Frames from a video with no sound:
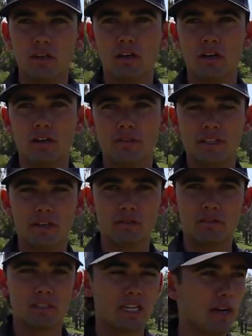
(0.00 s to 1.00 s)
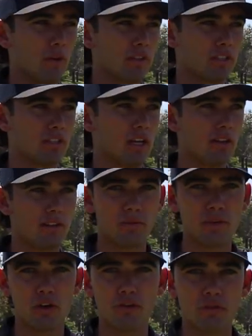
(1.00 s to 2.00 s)
Uh, they don't just kind of want the shot to
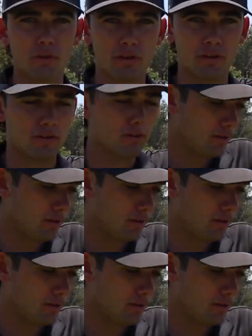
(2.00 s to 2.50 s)
be over with.